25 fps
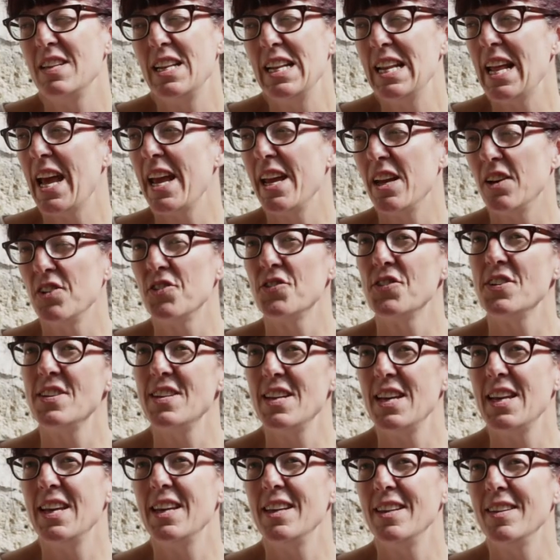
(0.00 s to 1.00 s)
nearly 800
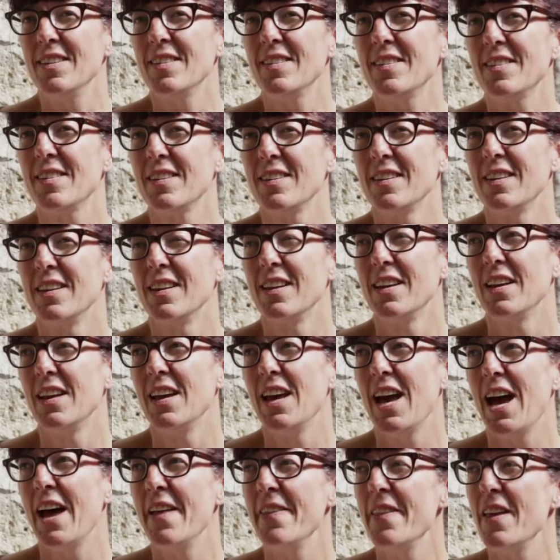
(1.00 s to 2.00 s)
years,
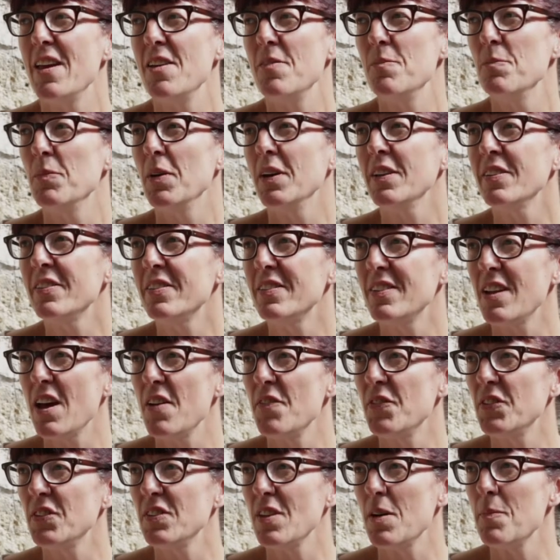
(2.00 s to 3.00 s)
and they must
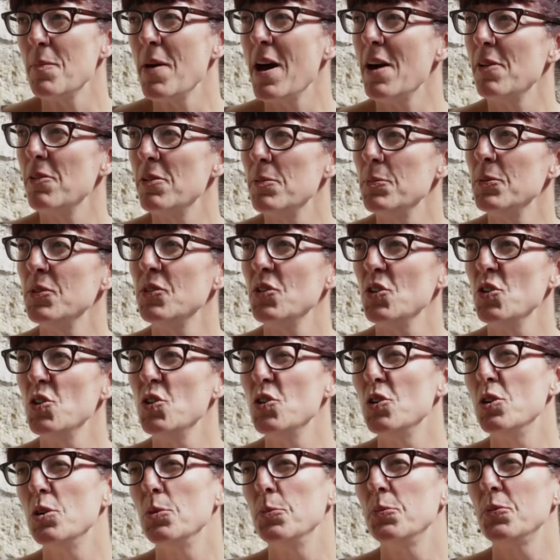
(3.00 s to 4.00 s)
have somehow
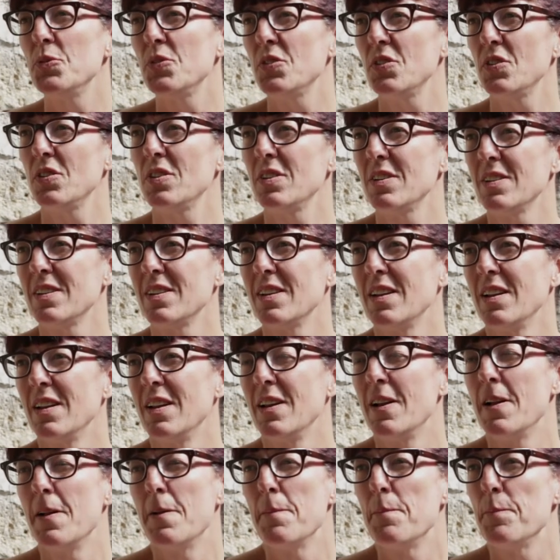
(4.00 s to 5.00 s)

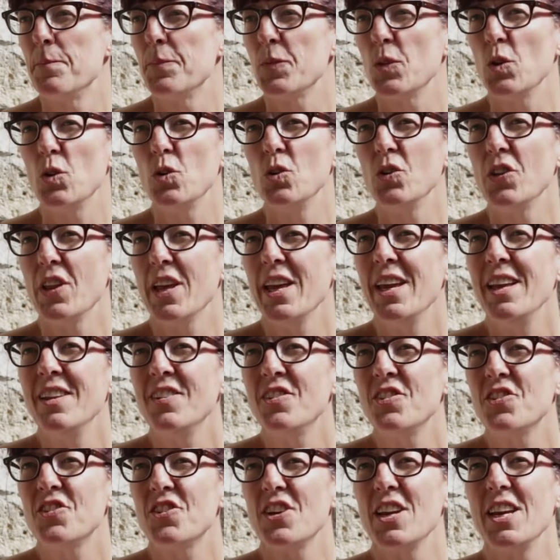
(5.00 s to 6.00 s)
absorbed all the
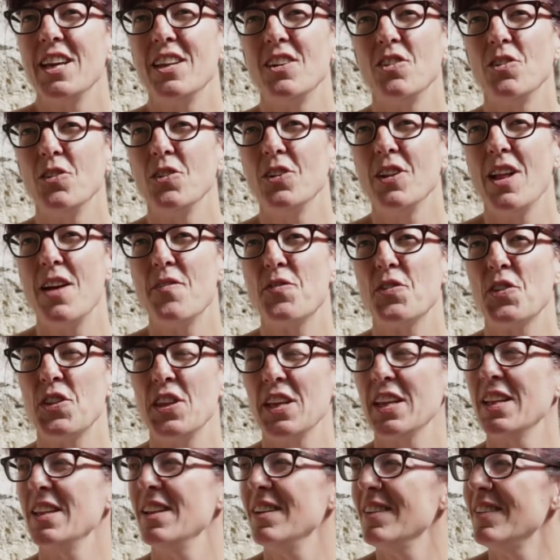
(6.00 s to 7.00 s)
history and all
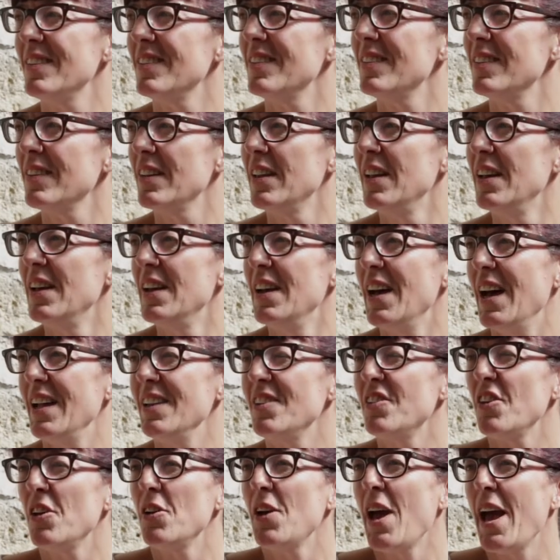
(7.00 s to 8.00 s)
everything that's and
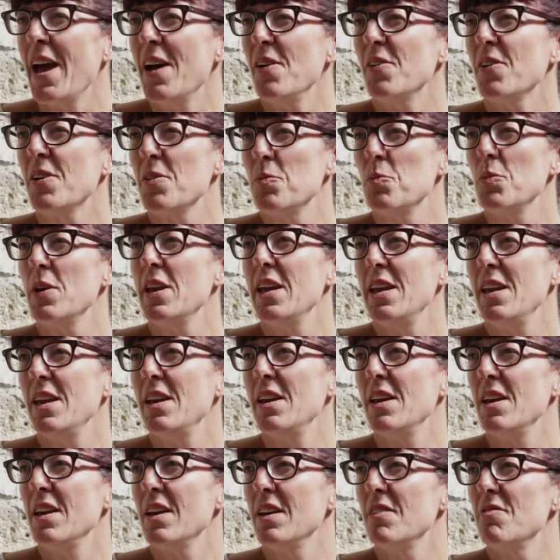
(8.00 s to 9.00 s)
so, how can
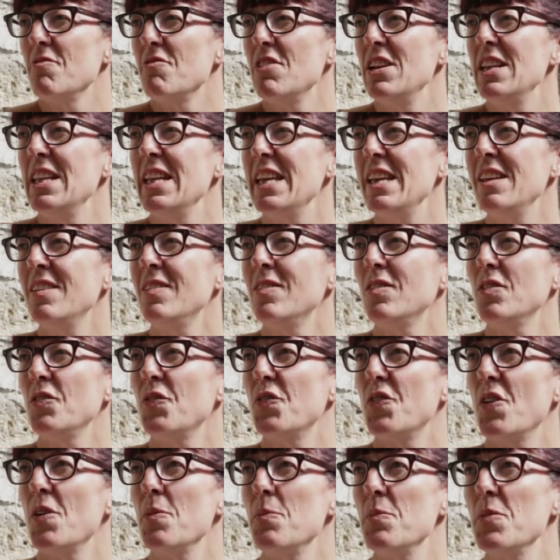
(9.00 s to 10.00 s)
we release
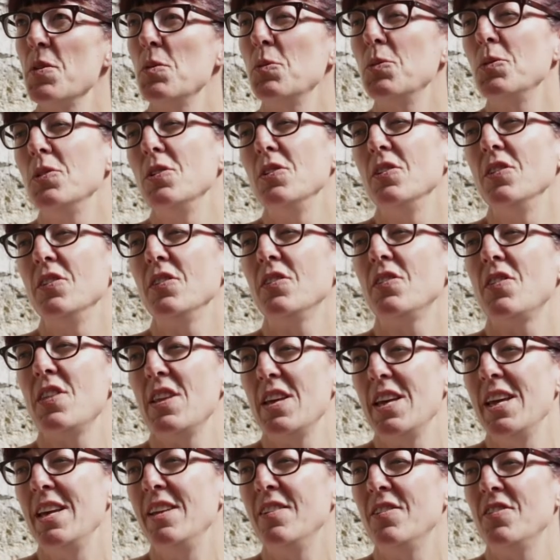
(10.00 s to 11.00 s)
from the walls
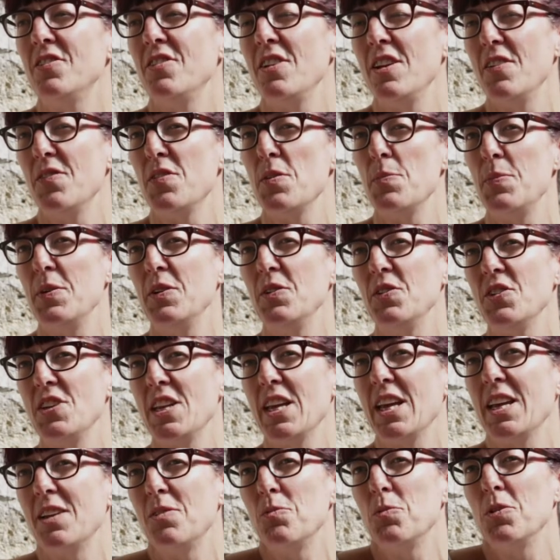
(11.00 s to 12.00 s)
the history of the building
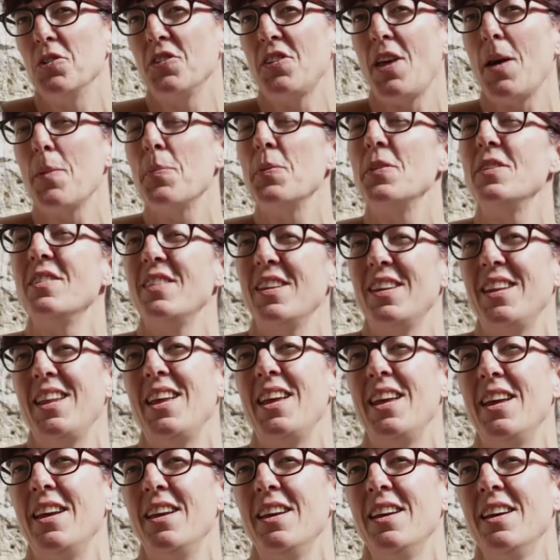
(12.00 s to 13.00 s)
and what's happened in
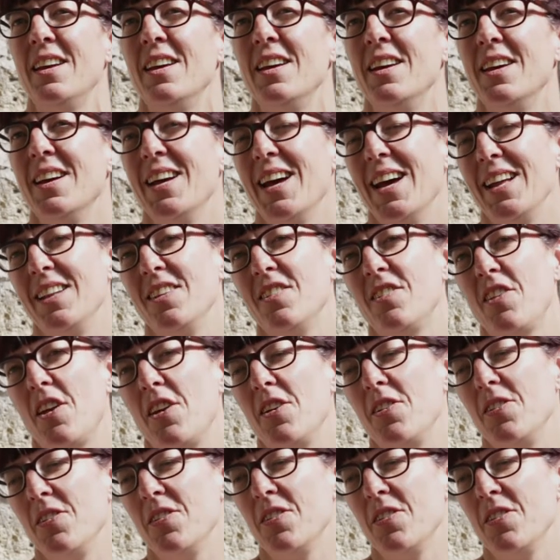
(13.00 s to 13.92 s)
here and so